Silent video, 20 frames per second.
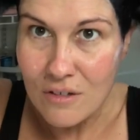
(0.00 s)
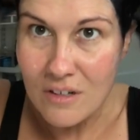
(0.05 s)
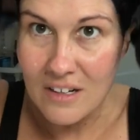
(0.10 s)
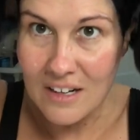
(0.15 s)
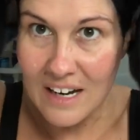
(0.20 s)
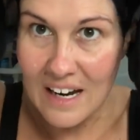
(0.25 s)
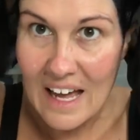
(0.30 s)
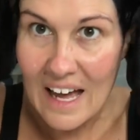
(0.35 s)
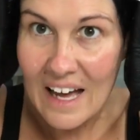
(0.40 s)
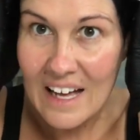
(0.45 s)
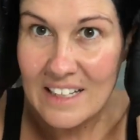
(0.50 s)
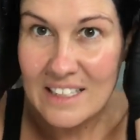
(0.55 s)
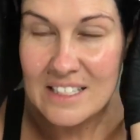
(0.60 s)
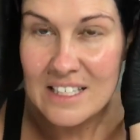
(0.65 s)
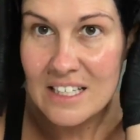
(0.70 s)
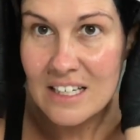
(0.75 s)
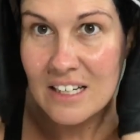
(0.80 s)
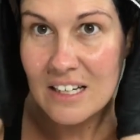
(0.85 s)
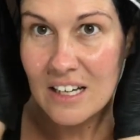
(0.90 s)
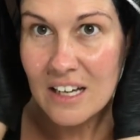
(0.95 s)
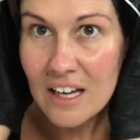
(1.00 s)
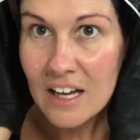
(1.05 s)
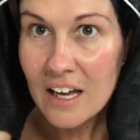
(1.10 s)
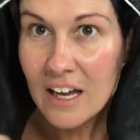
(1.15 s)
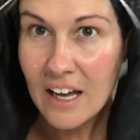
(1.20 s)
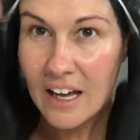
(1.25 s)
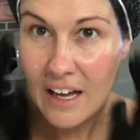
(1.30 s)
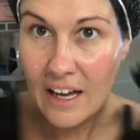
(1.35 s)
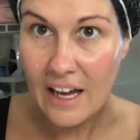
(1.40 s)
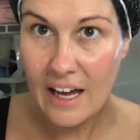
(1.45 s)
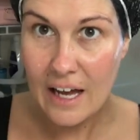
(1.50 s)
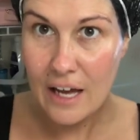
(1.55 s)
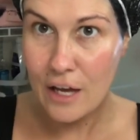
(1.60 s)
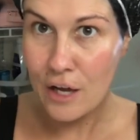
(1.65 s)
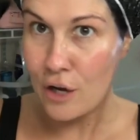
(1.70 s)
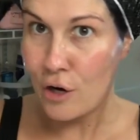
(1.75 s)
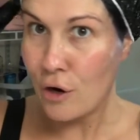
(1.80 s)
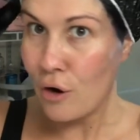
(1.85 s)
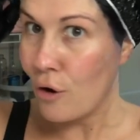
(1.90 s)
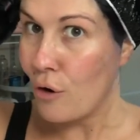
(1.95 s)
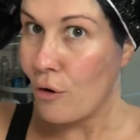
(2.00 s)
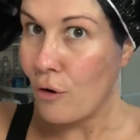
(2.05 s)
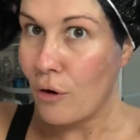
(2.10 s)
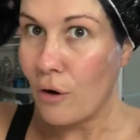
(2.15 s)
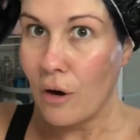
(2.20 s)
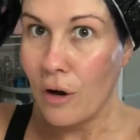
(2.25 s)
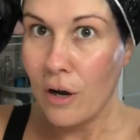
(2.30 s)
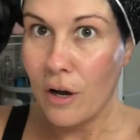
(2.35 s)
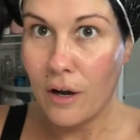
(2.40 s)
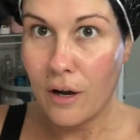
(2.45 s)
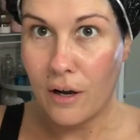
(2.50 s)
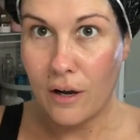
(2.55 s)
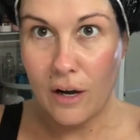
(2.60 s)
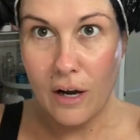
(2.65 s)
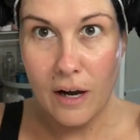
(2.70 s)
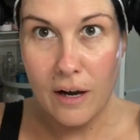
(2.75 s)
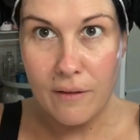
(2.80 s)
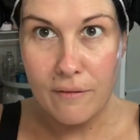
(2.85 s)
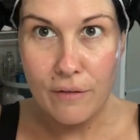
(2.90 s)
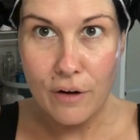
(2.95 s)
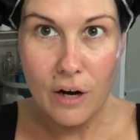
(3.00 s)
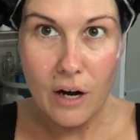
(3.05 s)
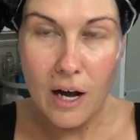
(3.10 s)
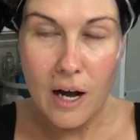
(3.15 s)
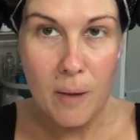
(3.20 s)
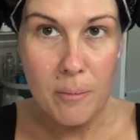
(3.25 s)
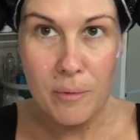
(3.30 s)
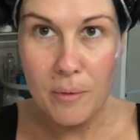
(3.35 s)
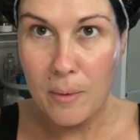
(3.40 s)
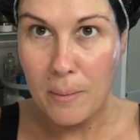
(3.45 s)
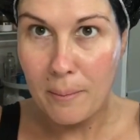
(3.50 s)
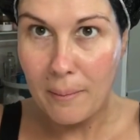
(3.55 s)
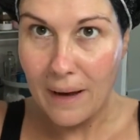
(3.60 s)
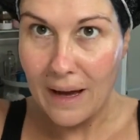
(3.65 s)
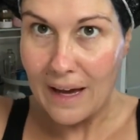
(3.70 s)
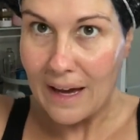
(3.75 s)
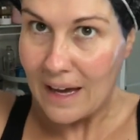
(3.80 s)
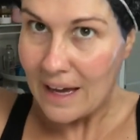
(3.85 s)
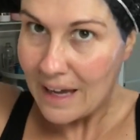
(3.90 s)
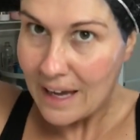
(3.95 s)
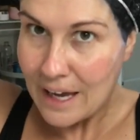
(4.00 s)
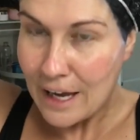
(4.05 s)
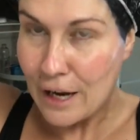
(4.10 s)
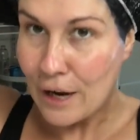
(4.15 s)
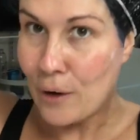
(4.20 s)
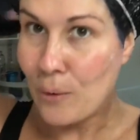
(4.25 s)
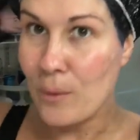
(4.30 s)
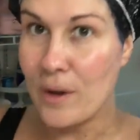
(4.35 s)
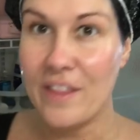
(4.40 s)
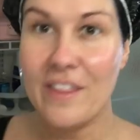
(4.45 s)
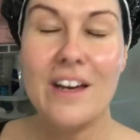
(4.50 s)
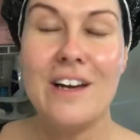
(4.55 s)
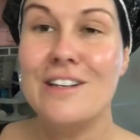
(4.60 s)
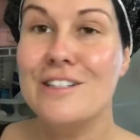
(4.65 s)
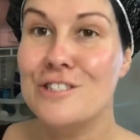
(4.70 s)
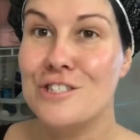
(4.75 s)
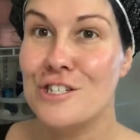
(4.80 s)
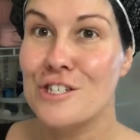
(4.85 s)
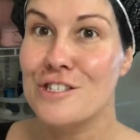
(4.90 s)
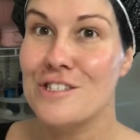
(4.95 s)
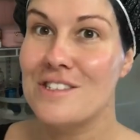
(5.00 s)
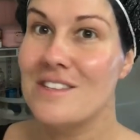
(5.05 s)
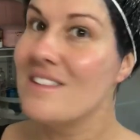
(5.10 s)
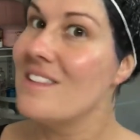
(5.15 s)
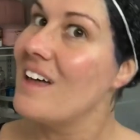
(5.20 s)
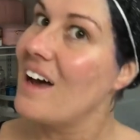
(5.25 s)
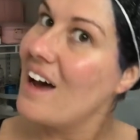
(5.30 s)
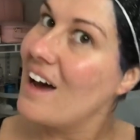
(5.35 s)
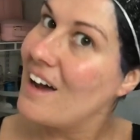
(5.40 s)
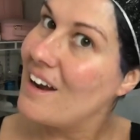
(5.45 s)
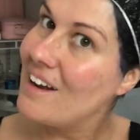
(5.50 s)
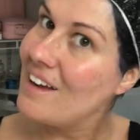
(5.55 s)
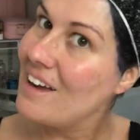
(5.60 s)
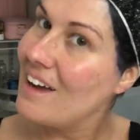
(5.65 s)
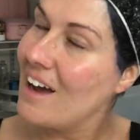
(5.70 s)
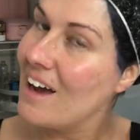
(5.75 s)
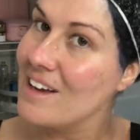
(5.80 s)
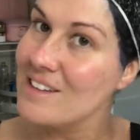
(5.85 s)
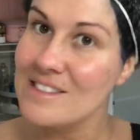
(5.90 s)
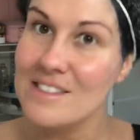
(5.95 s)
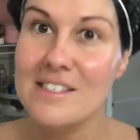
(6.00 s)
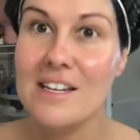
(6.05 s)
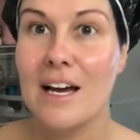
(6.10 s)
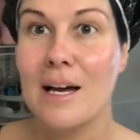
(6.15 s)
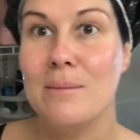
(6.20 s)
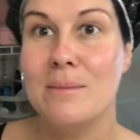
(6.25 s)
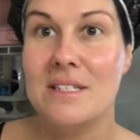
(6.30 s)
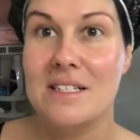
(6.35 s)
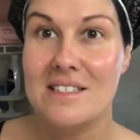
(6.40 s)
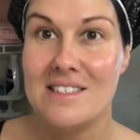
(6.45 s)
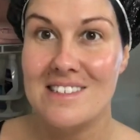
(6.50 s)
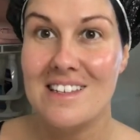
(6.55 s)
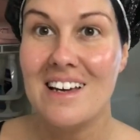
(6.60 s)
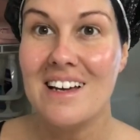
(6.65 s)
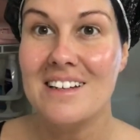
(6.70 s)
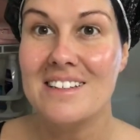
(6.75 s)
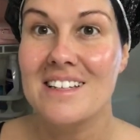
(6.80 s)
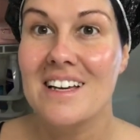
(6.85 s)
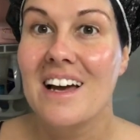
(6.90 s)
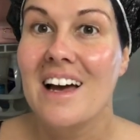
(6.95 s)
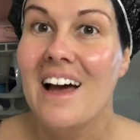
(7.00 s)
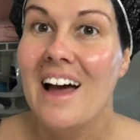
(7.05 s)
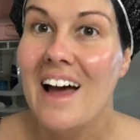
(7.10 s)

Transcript: net and cover up my hair with it just so that it has time to sit.